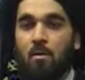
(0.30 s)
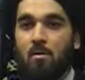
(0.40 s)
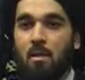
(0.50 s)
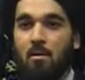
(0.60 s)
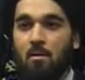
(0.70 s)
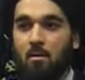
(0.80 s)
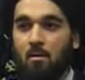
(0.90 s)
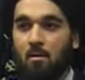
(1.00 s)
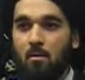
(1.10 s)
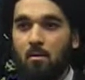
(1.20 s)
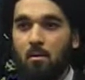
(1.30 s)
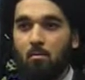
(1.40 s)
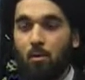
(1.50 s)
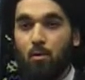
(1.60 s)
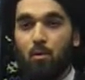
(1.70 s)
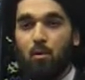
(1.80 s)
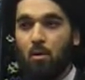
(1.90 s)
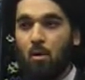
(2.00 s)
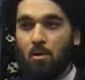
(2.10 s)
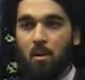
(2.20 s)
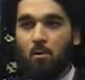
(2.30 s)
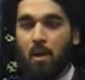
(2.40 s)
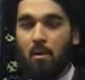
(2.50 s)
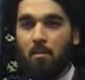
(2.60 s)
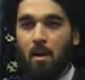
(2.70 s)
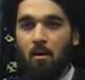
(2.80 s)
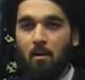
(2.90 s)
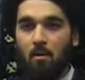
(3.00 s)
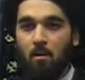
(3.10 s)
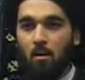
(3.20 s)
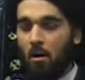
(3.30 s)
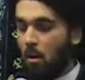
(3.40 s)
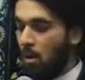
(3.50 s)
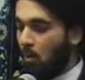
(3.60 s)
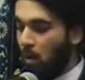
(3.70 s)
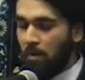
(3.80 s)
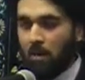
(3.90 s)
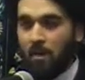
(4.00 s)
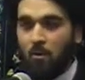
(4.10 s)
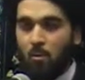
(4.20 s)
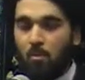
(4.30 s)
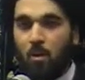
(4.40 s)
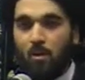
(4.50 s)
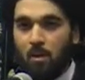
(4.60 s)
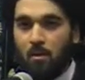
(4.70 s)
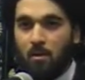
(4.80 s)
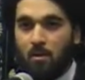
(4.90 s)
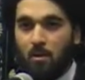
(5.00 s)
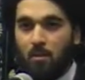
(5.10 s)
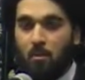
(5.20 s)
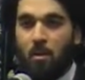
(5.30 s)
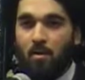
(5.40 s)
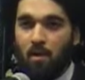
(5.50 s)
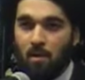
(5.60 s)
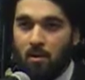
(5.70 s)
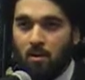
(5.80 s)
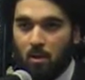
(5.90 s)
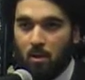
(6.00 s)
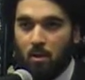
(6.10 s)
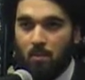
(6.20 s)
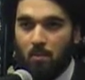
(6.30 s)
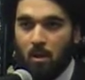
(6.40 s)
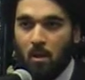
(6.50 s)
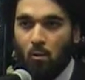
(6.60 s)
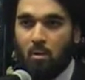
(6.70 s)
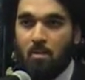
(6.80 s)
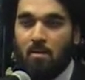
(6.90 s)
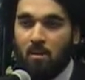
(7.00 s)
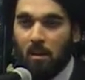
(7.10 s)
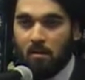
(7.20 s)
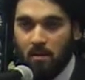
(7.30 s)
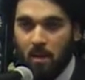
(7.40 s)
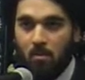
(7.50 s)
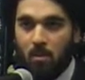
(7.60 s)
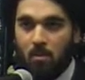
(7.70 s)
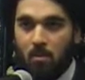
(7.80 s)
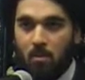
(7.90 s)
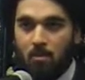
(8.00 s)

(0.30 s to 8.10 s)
diseases. Rasul was a great man. One day, two brothers bring their sister, who was mentally disabled,